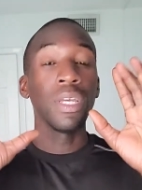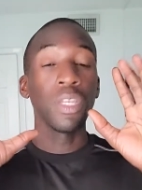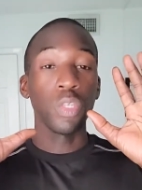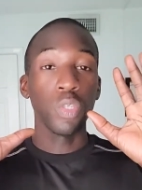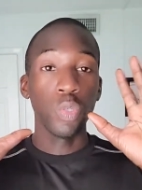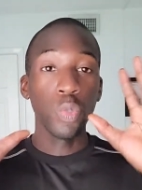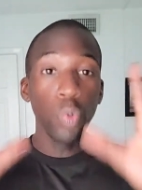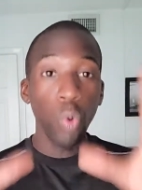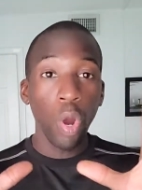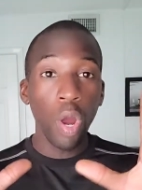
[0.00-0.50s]

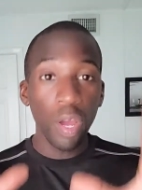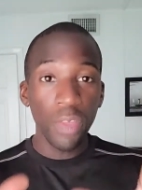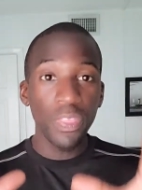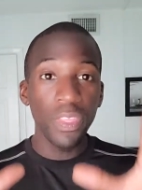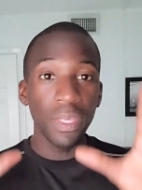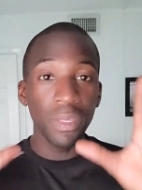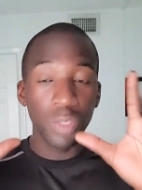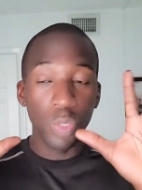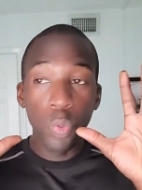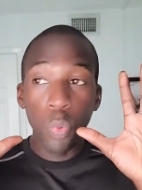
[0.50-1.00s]
you are
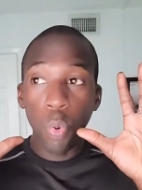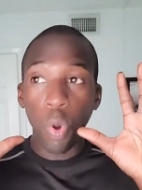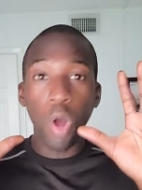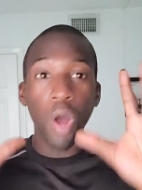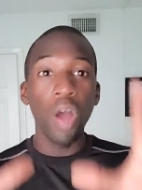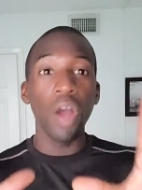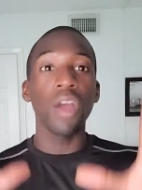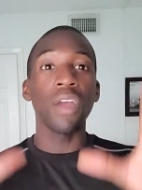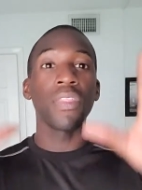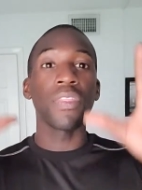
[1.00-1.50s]
the you
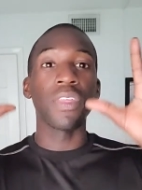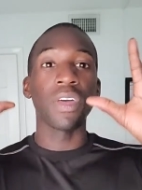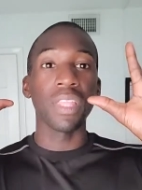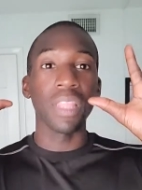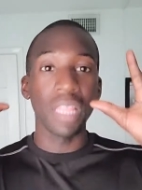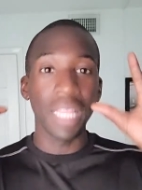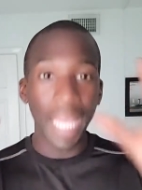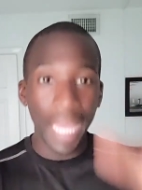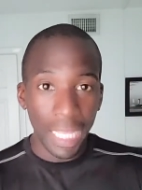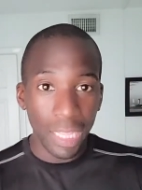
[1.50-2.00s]
are the
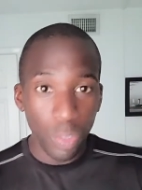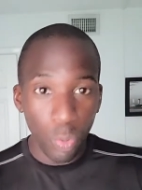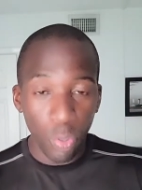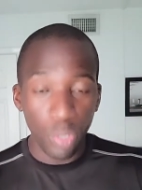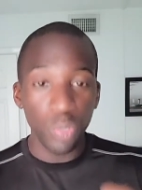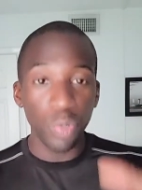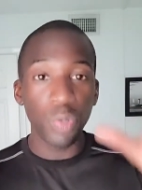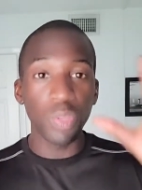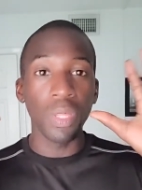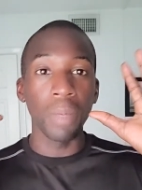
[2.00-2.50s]

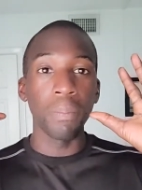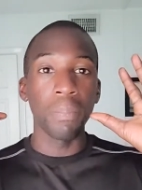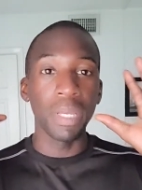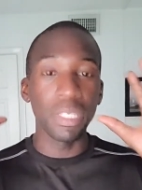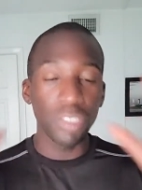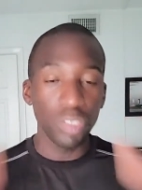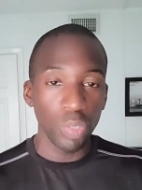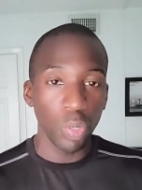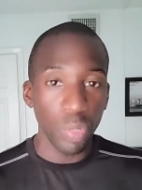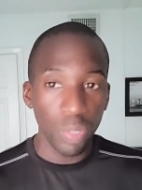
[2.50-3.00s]
landlord, you're the
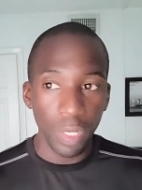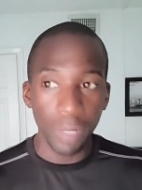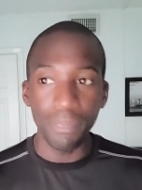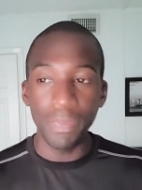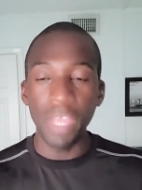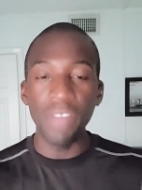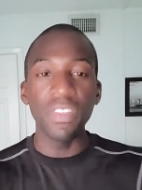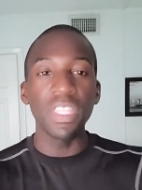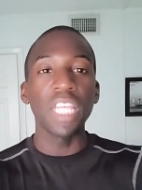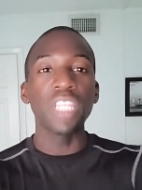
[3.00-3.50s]
business owner,
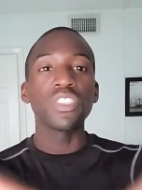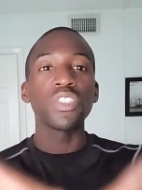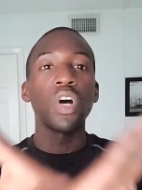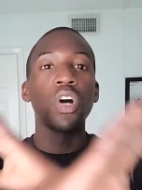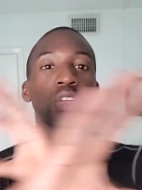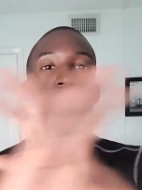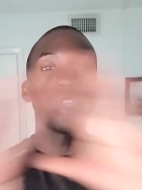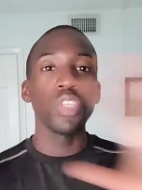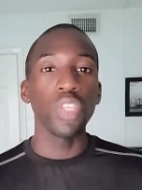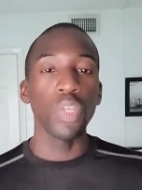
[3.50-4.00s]
everything's
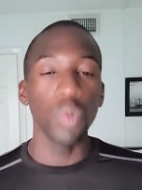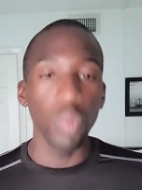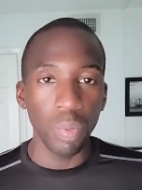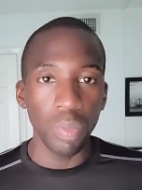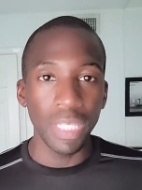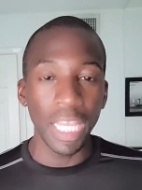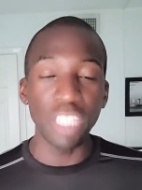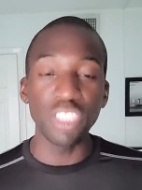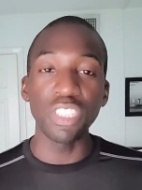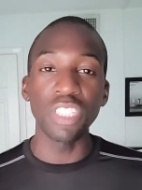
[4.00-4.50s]
on you.
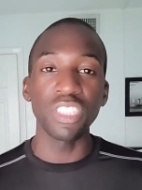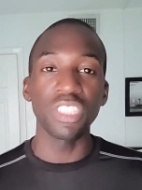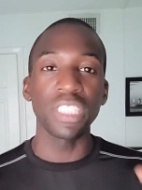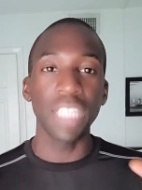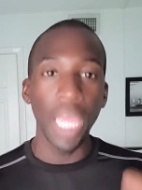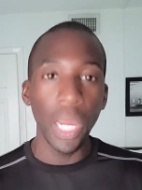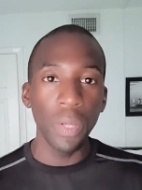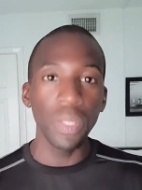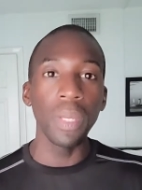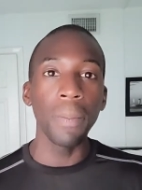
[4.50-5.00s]
That shouldn't
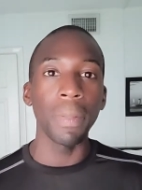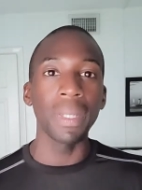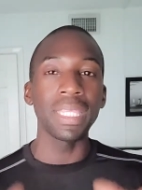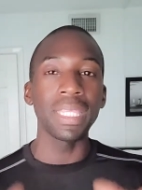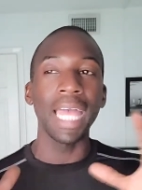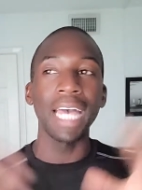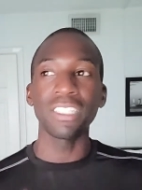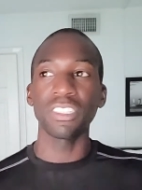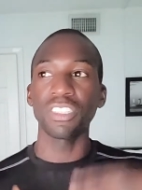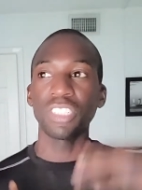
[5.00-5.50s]
scare you, but
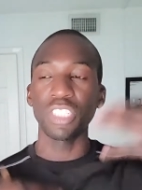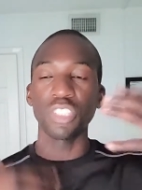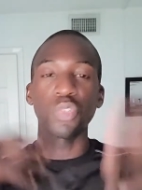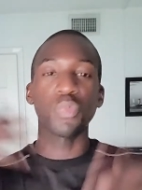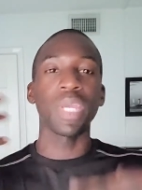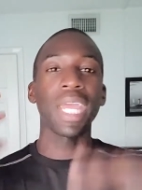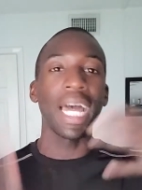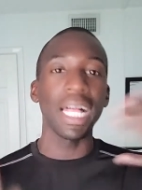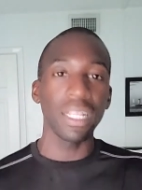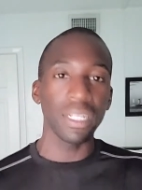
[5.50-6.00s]
that's just the
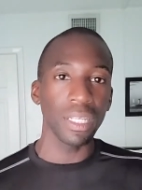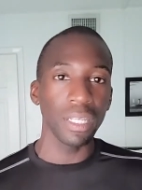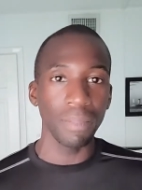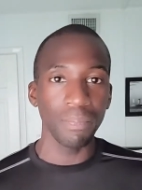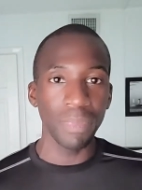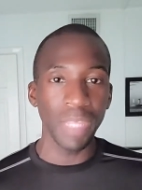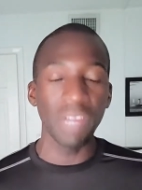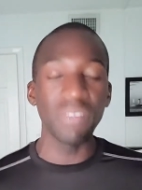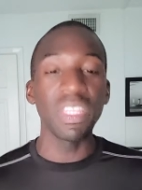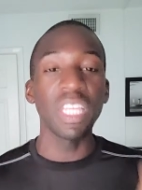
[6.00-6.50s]
reality.
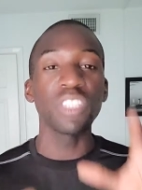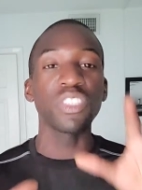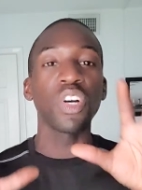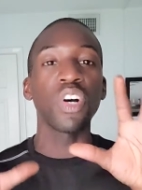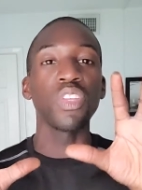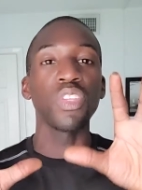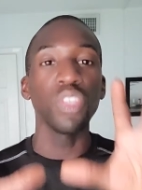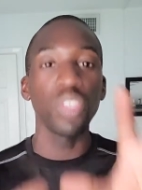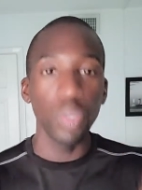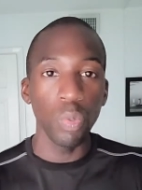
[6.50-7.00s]
Everything's
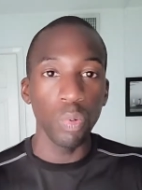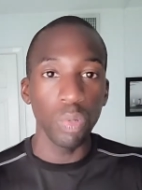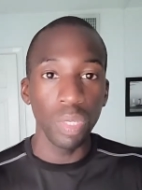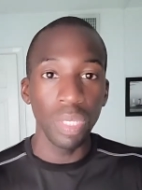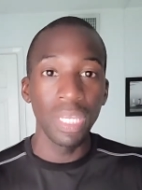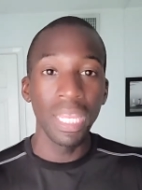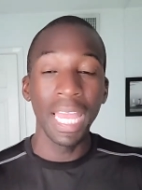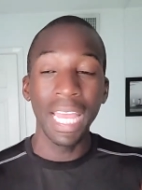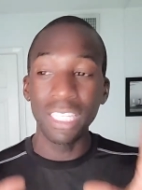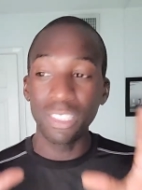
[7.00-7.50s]
on you.
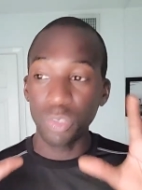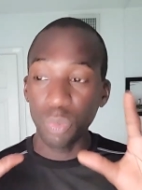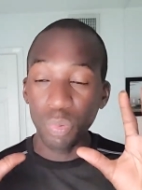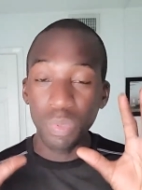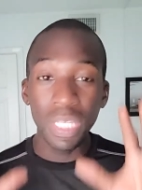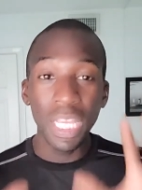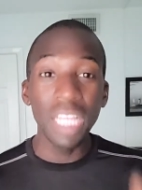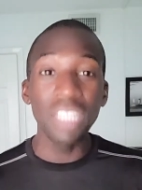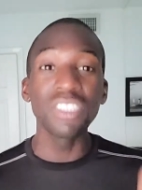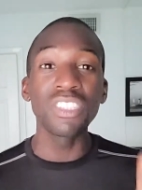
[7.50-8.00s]
It's you
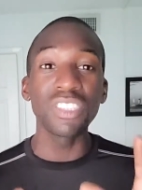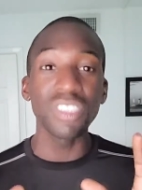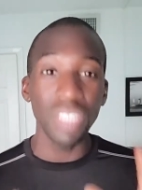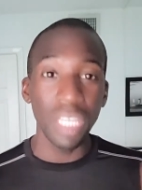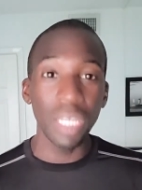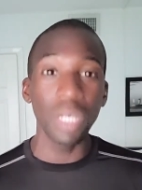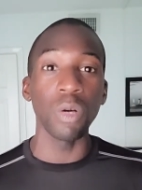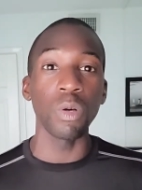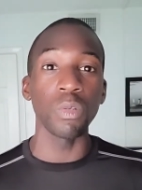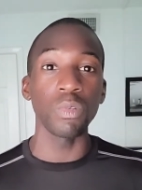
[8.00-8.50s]
need
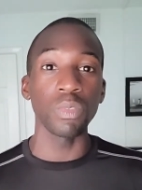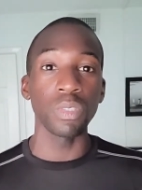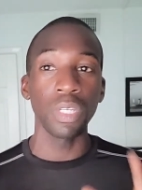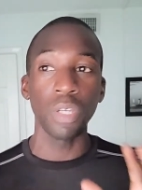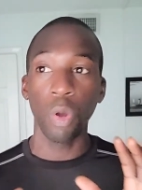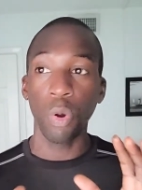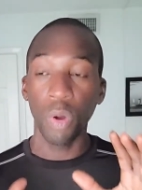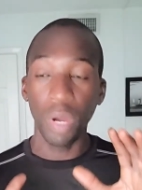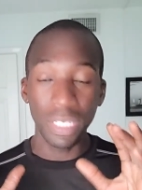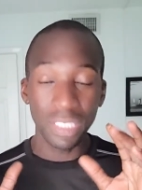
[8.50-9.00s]
skills
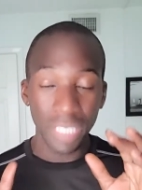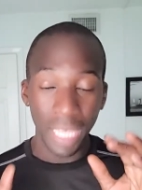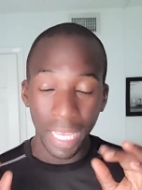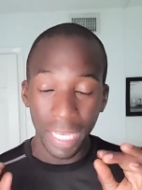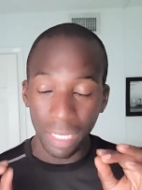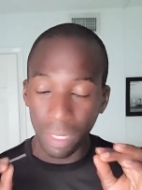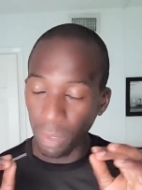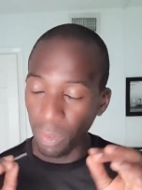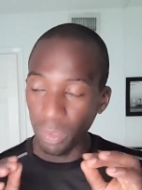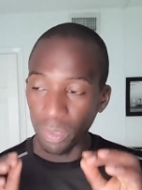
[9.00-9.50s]
or
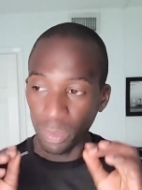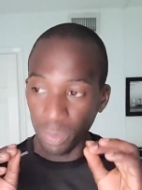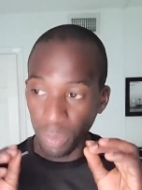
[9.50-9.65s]
or